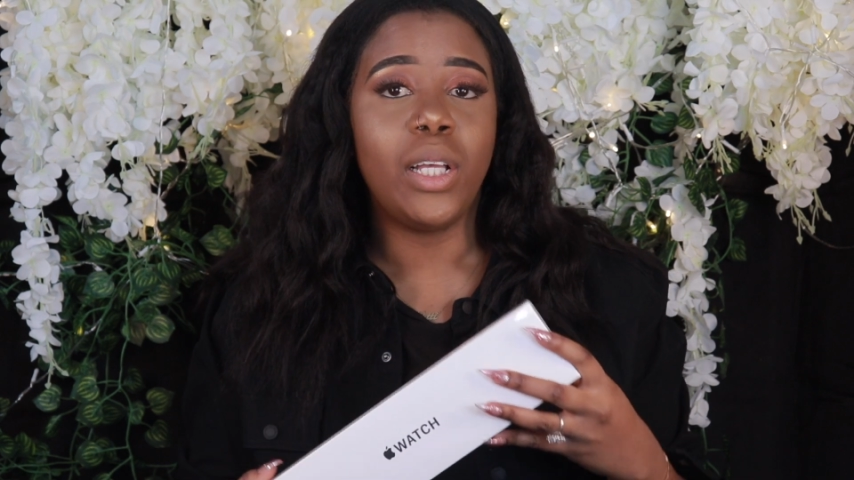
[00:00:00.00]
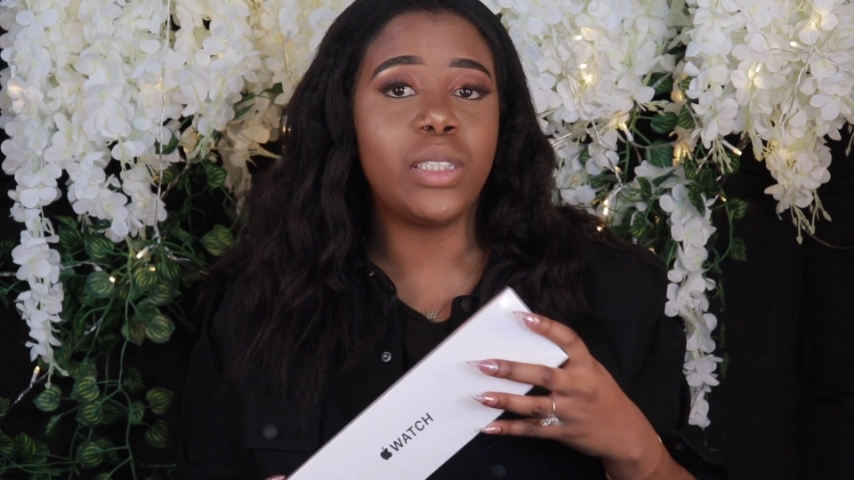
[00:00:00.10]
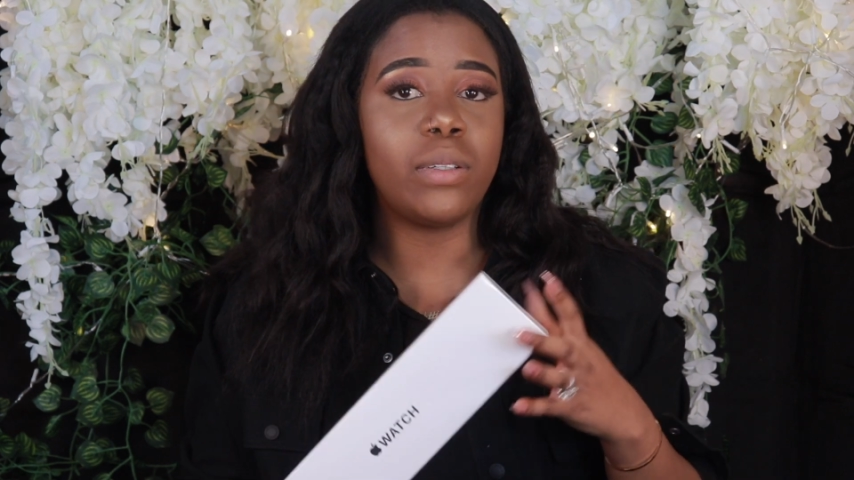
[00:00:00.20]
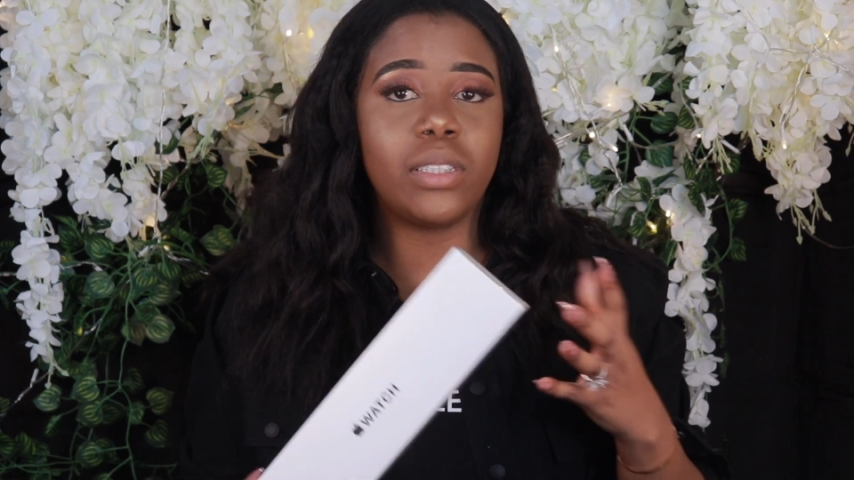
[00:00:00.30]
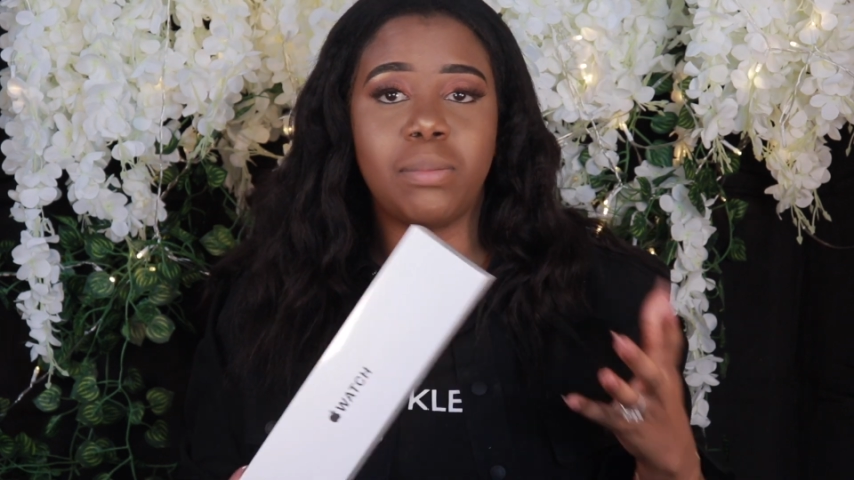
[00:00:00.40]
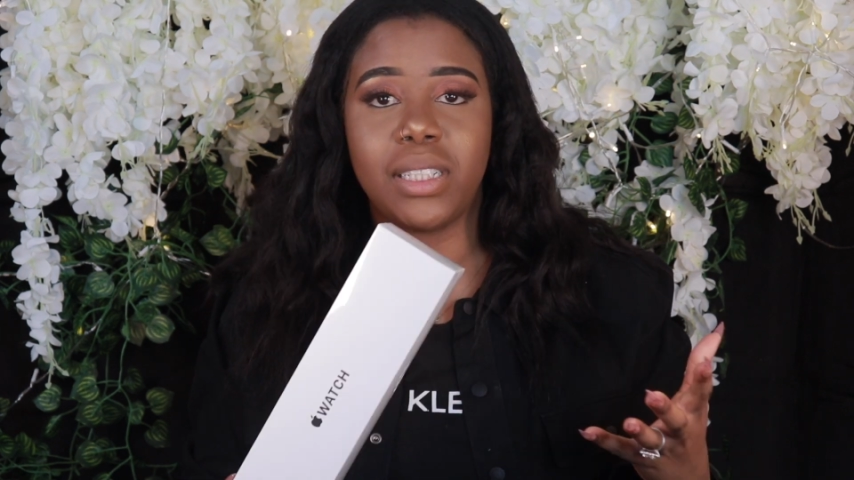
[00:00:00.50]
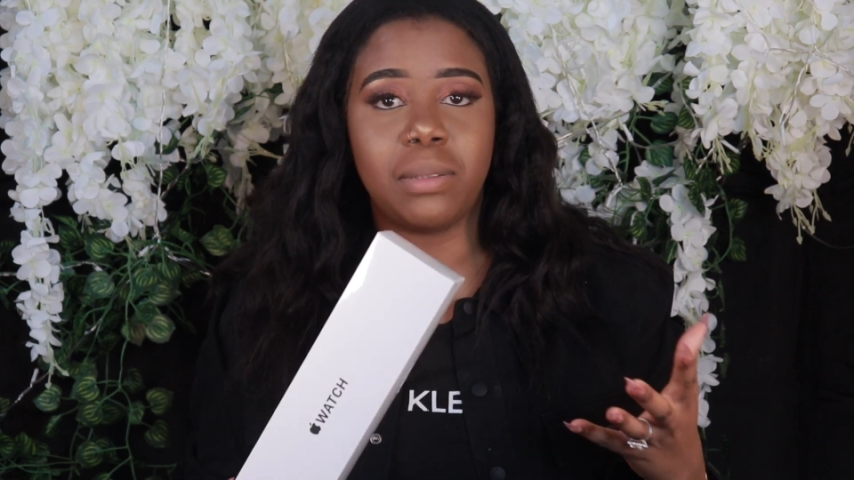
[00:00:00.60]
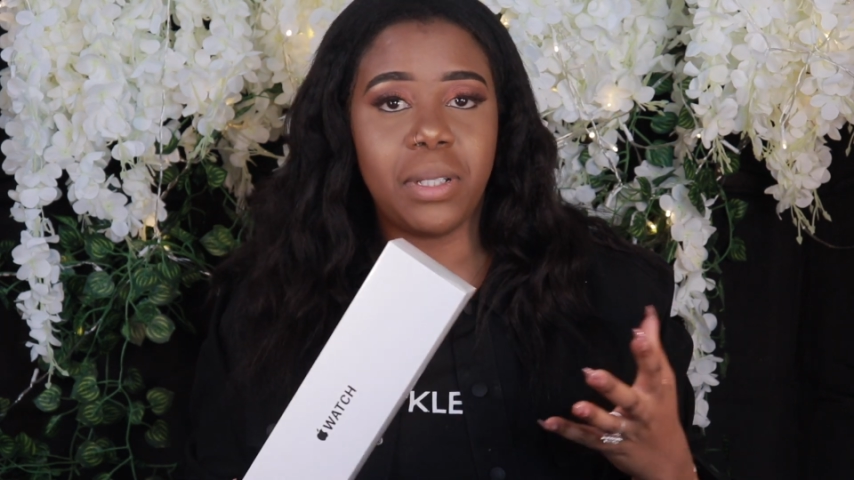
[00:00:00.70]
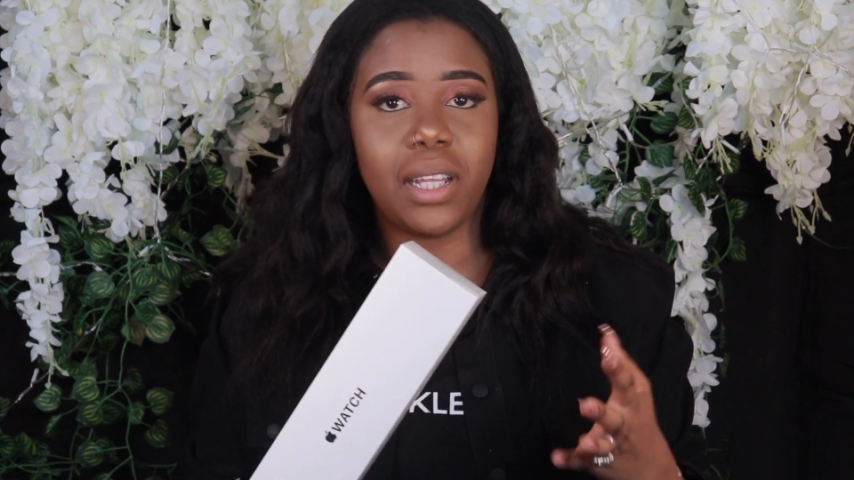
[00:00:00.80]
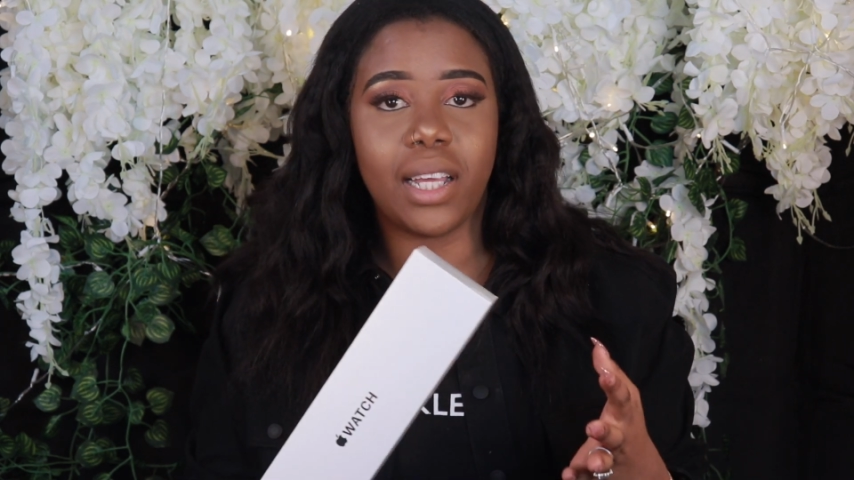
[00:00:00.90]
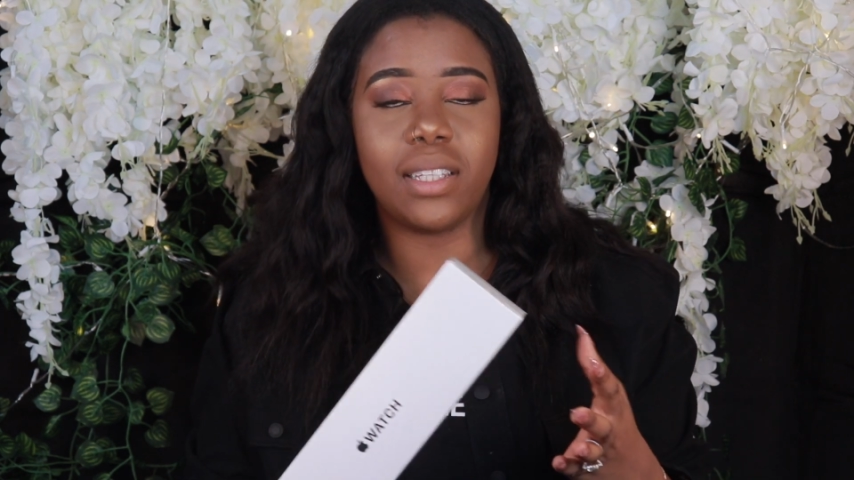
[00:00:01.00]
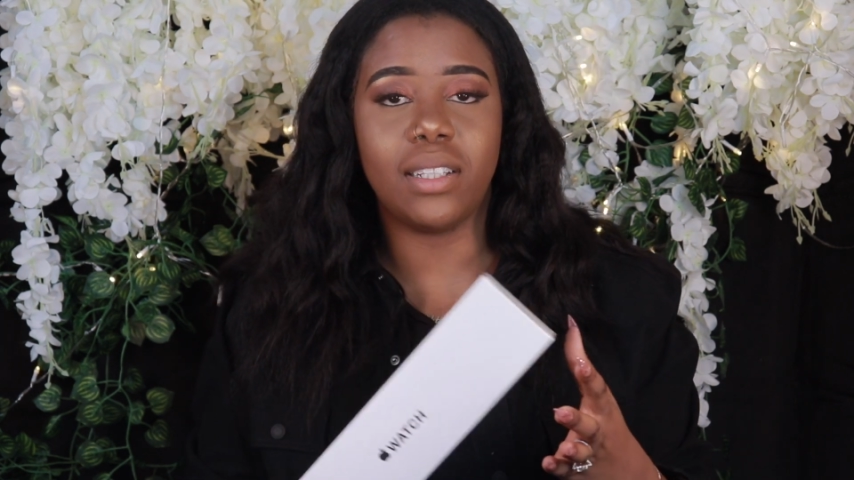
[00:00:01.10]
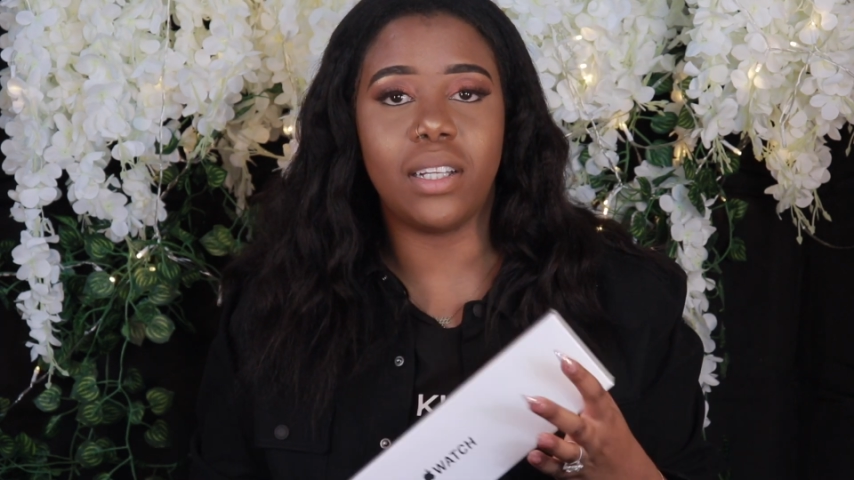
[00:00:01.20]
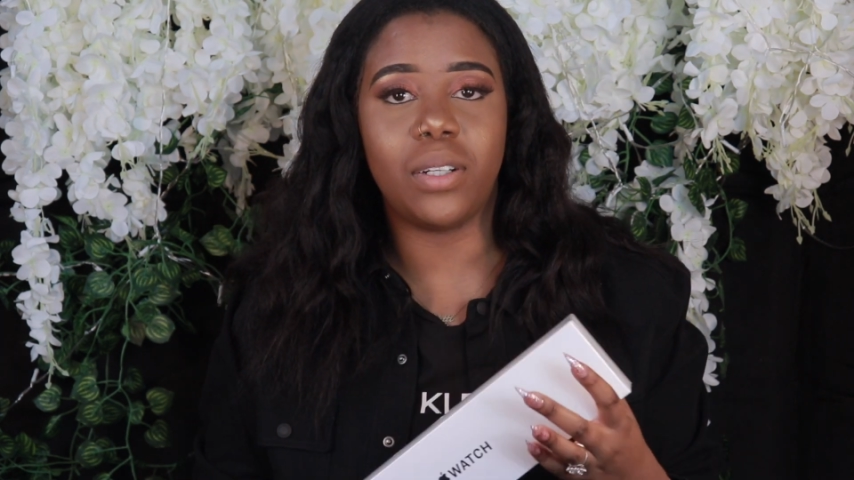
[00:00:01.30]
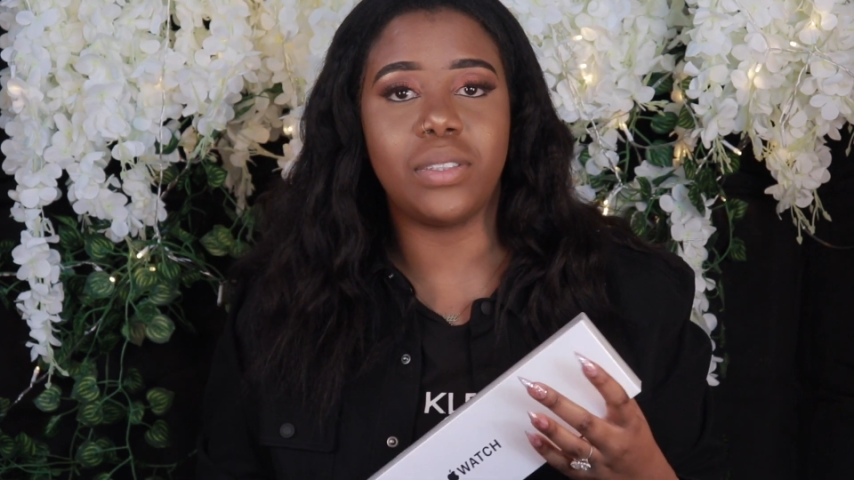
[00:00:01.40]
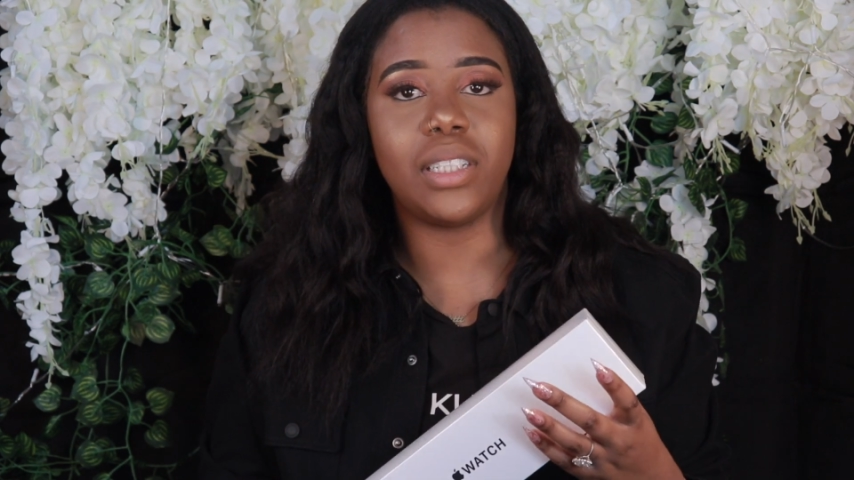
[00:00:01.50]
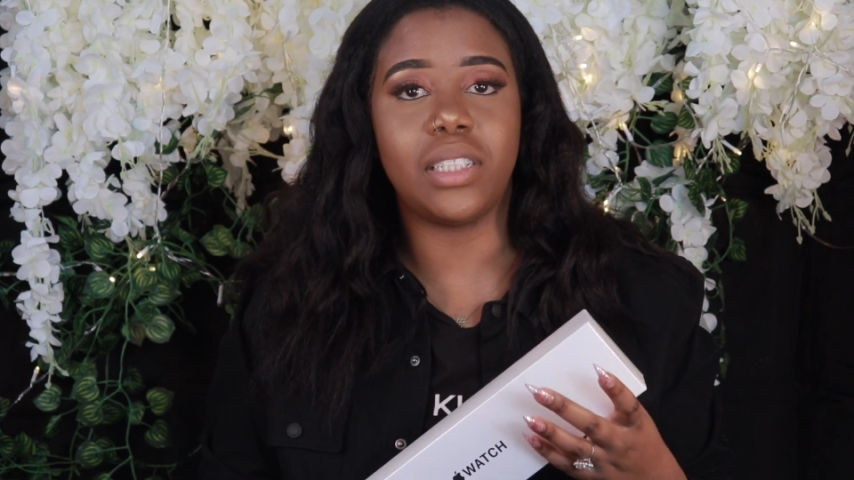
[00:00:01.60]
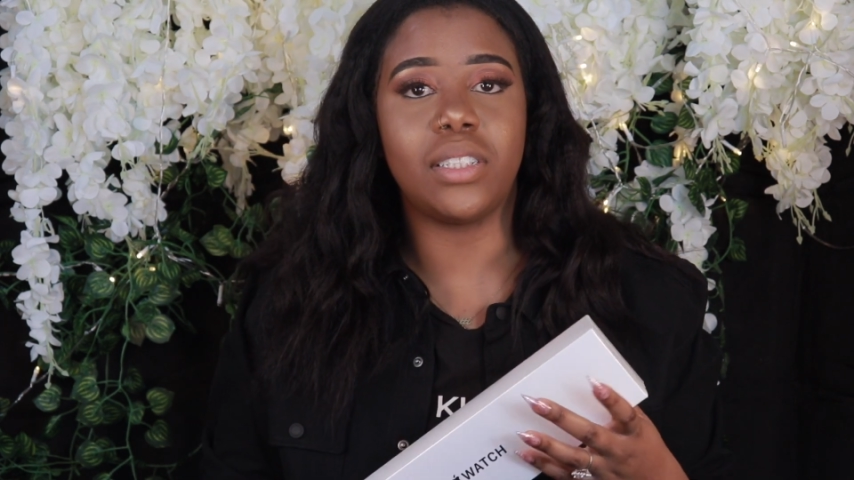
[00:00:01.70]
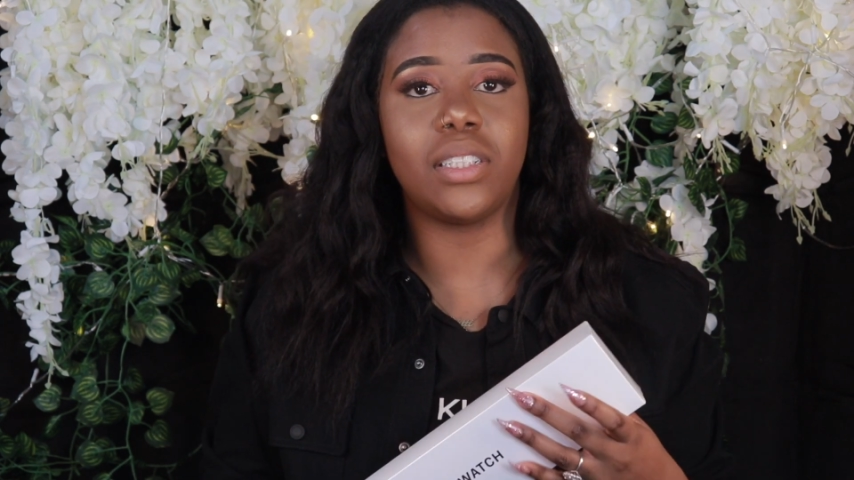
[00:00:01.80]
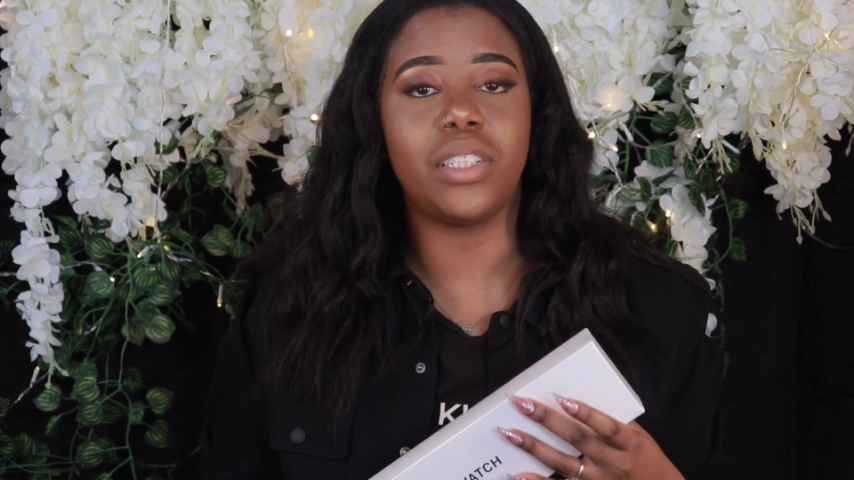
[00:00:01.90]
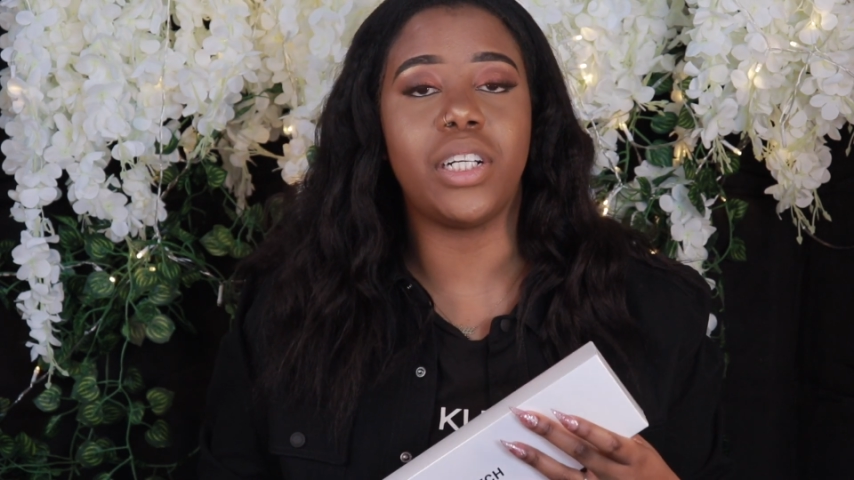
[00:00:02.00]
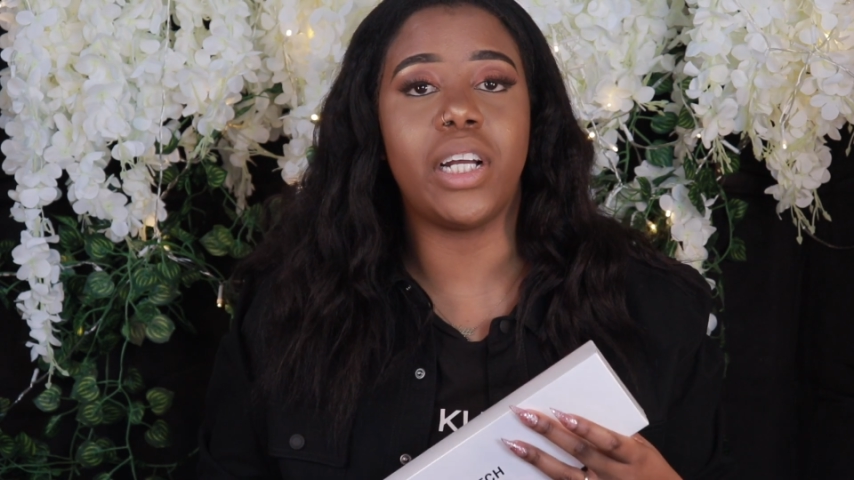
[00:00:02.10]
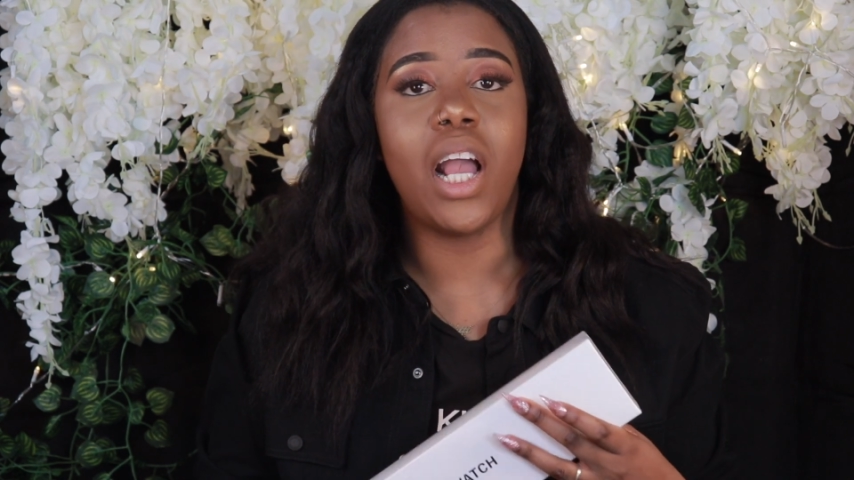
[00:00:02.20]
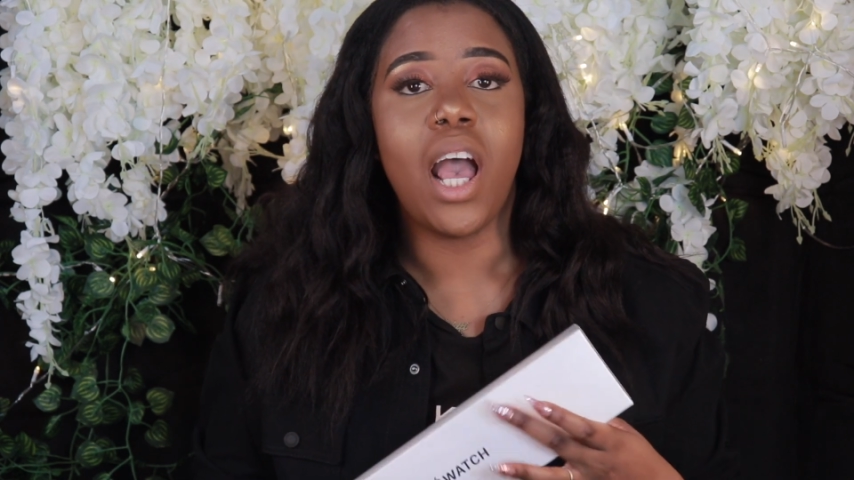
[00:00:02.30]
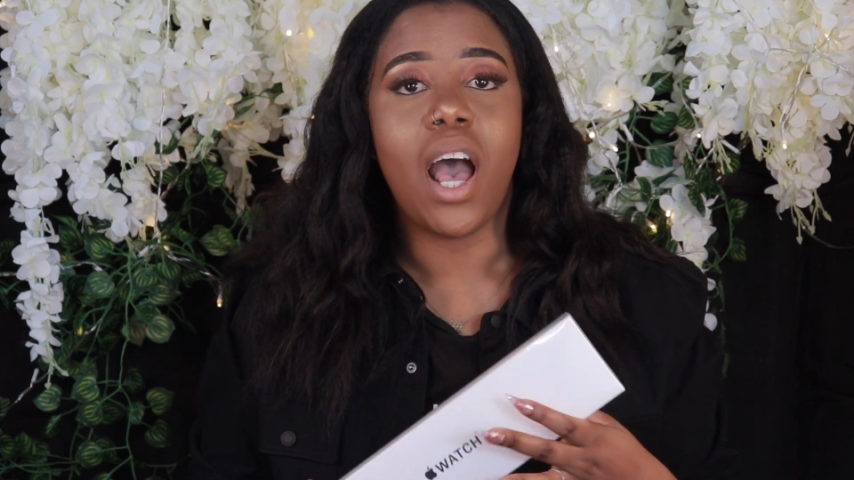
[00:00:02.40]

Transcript: so it's meant to be like the little sister